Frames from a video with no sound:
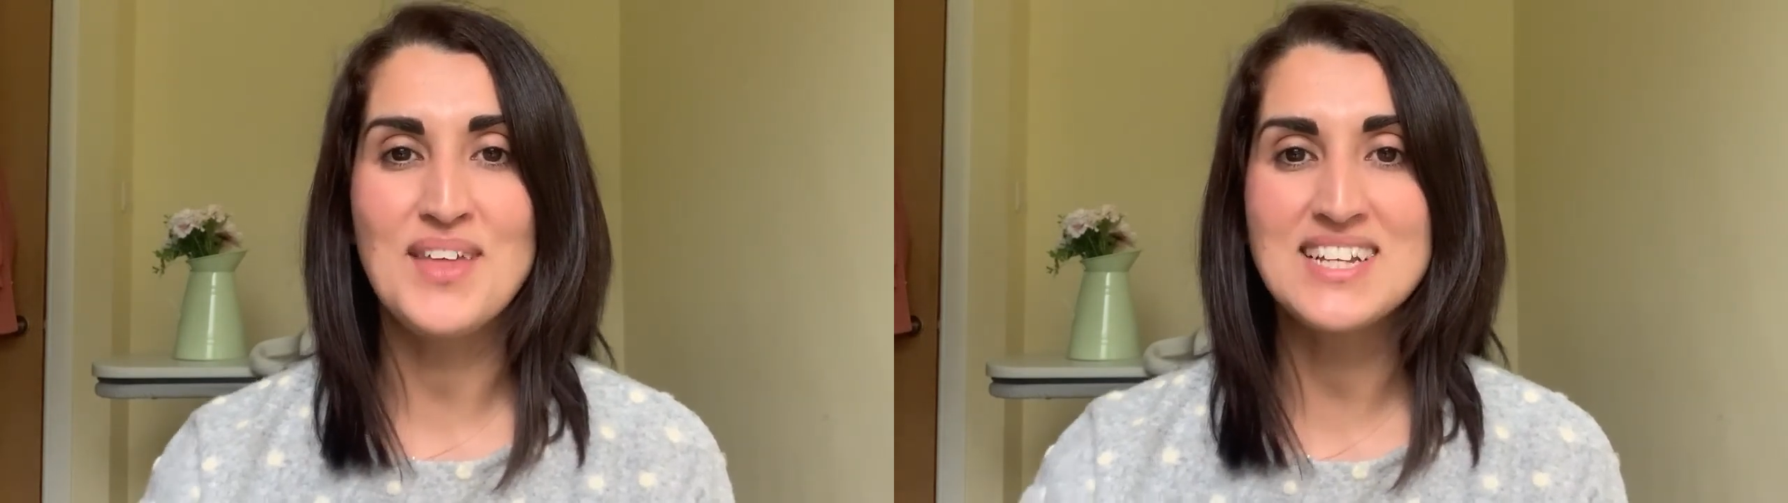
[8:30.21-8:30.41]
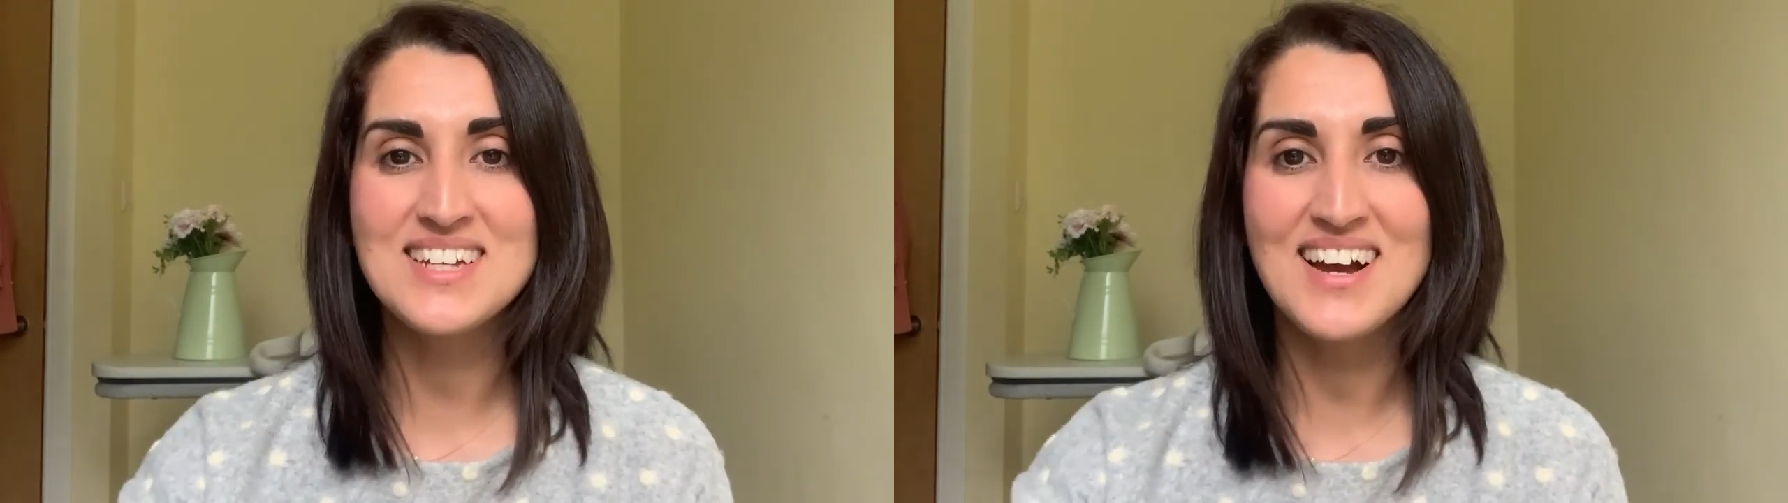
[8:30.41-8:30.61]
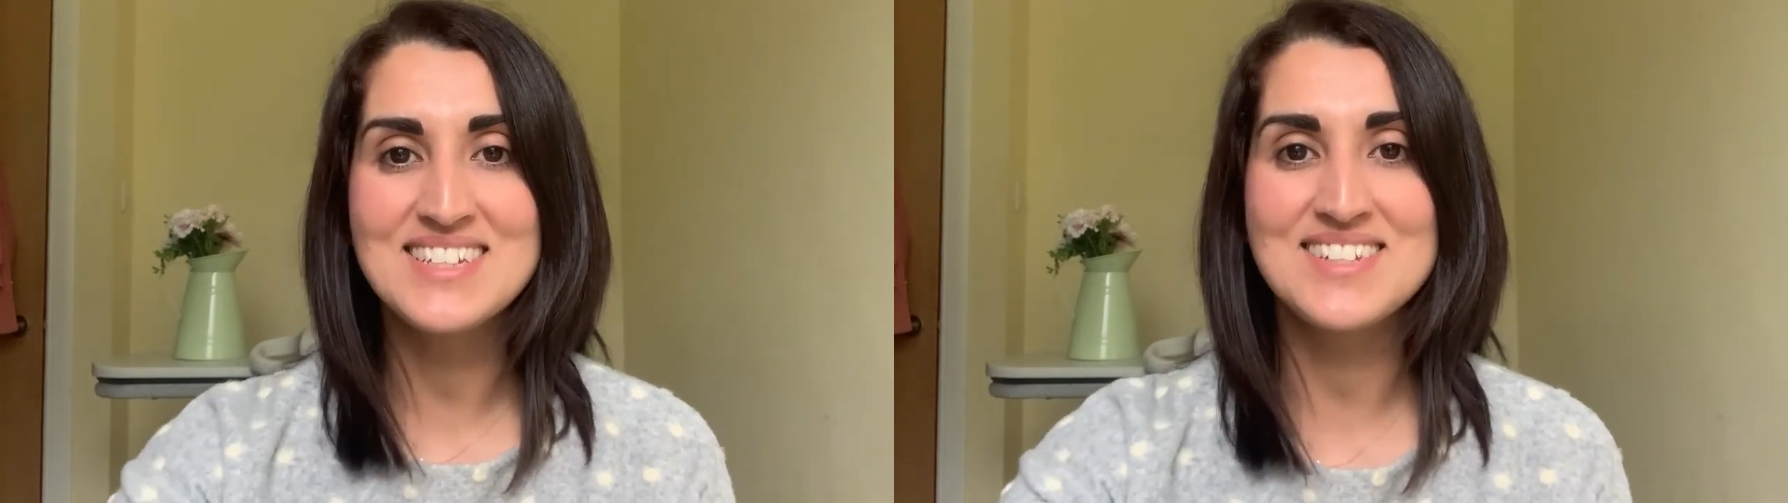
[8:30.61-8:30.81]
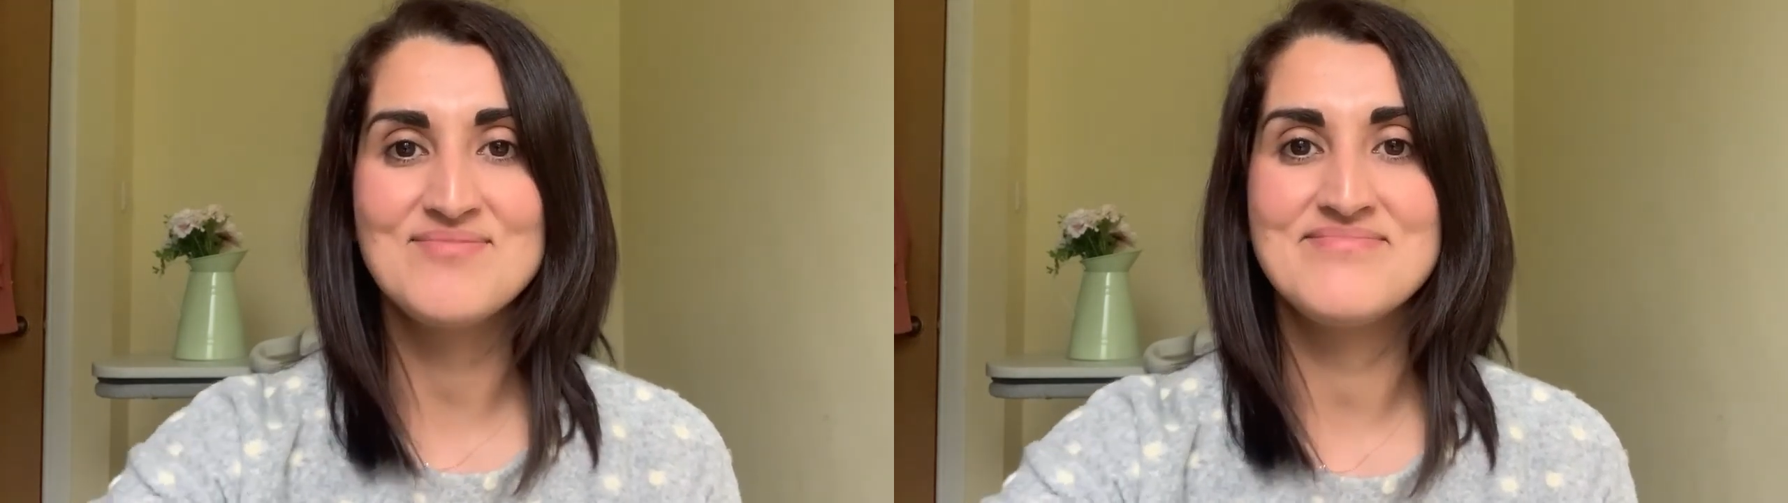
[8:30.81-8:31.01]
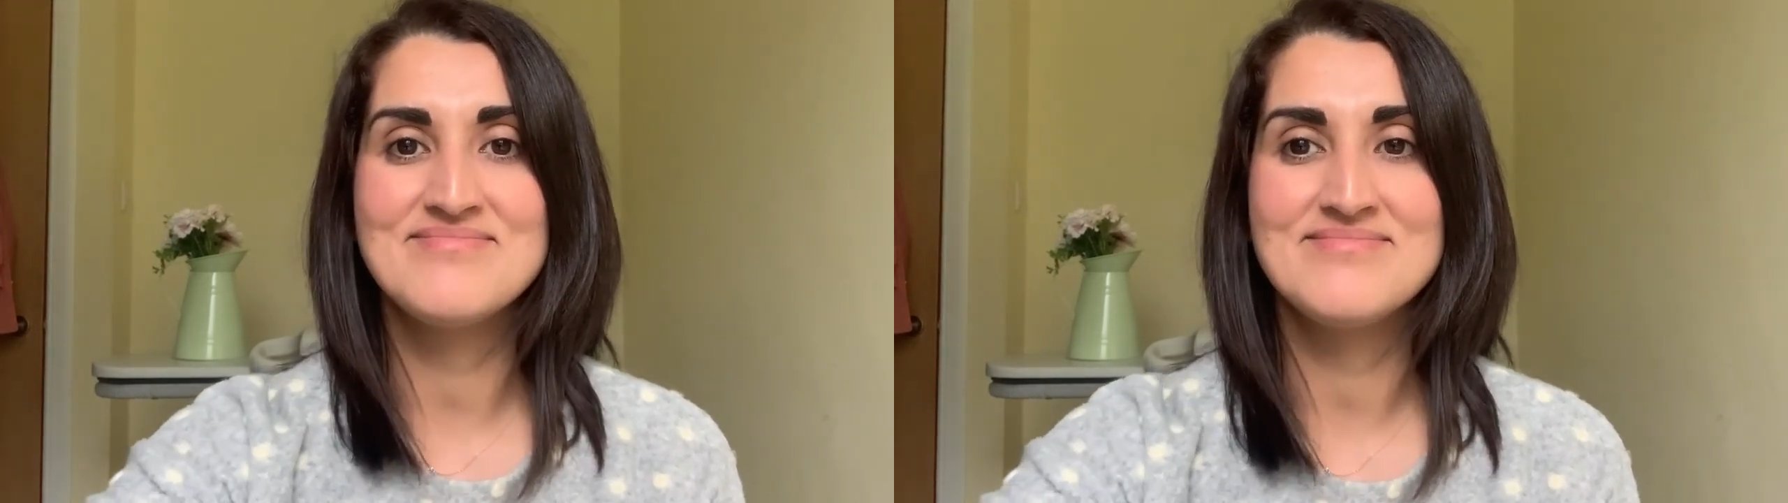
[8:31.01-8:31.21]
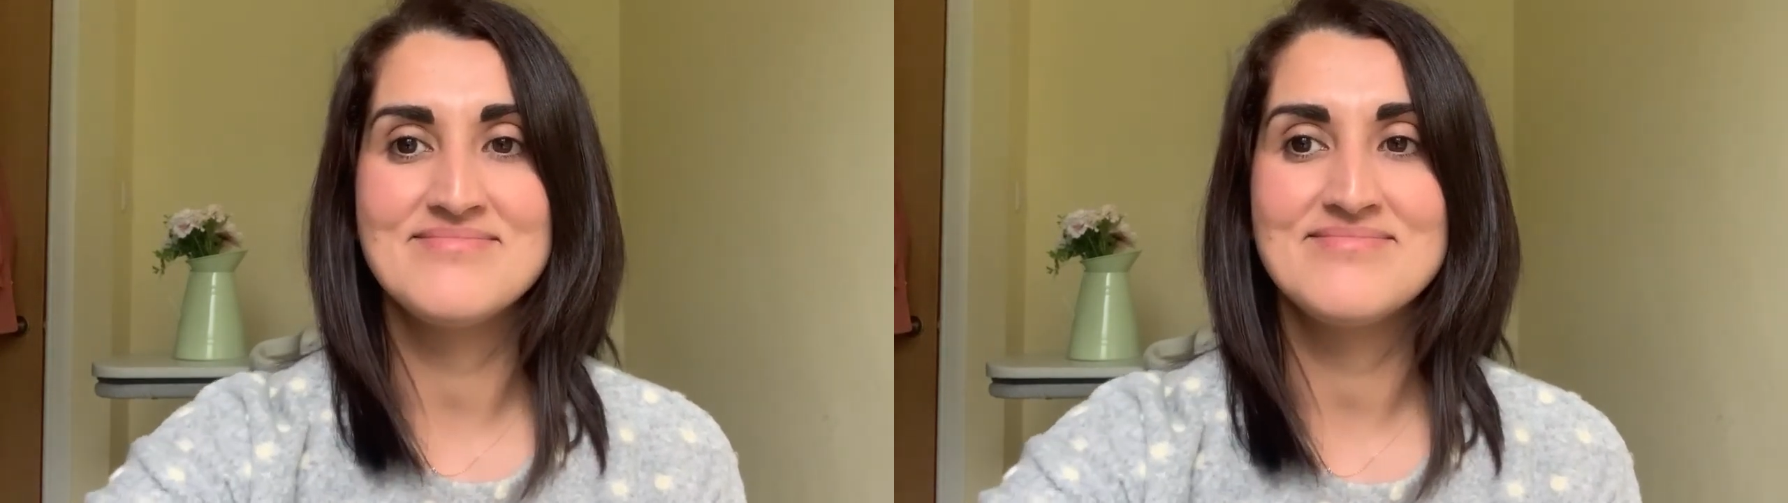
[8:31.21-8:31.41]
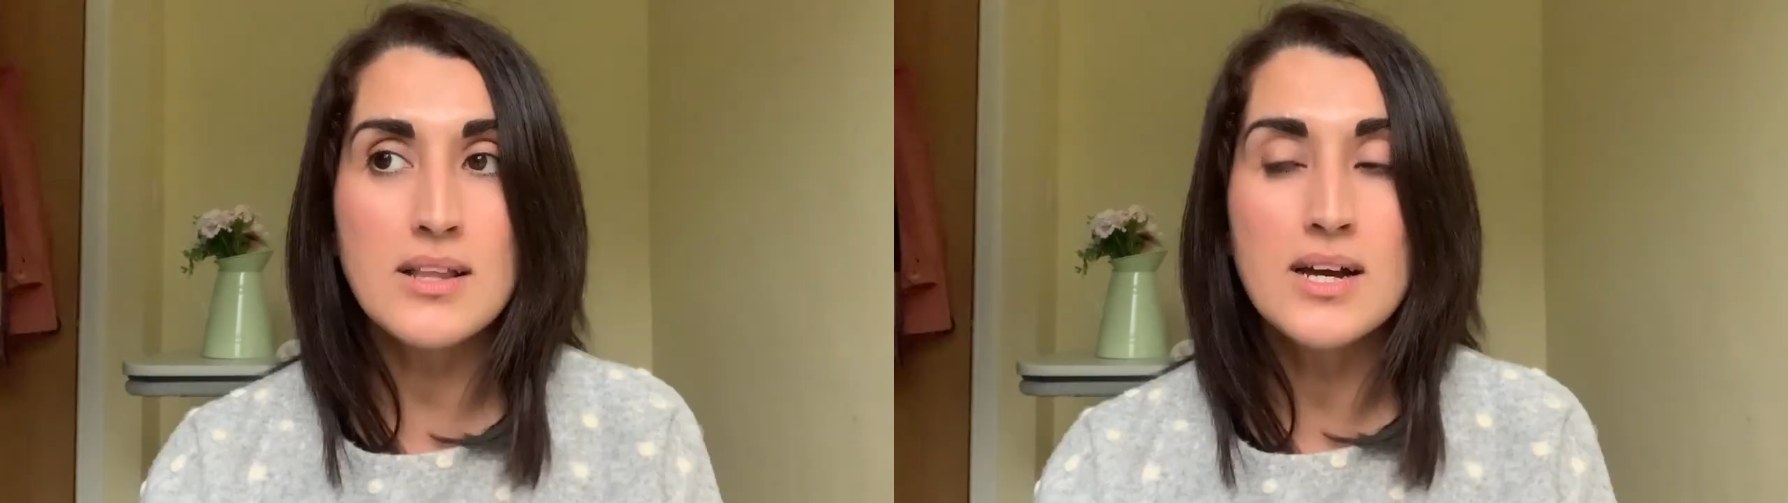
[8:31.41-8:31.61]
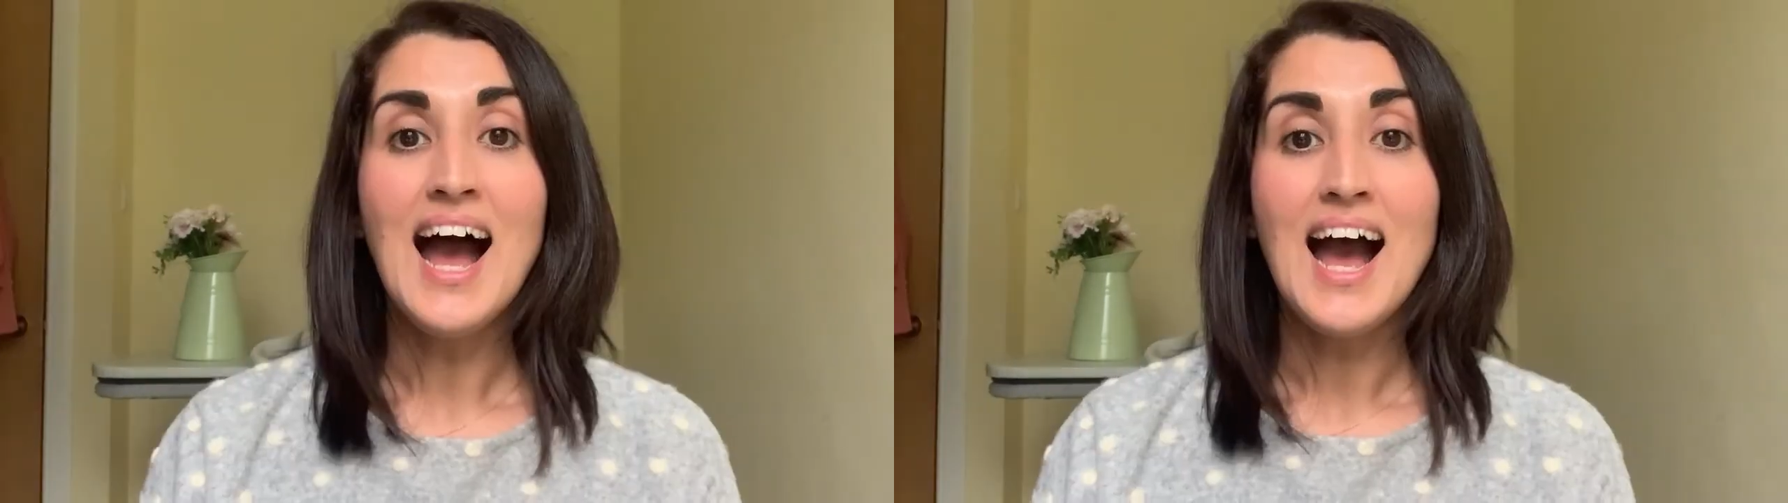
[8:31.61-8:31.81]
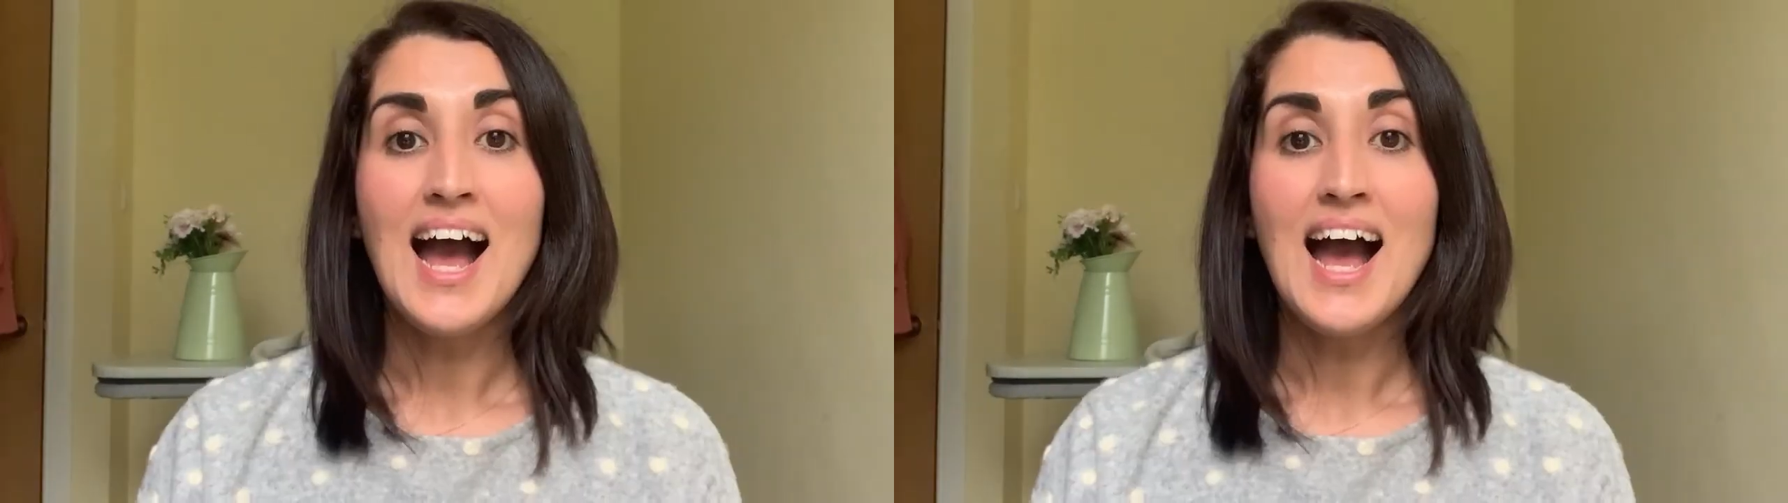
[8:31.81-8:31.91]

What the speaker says: Thanks guys.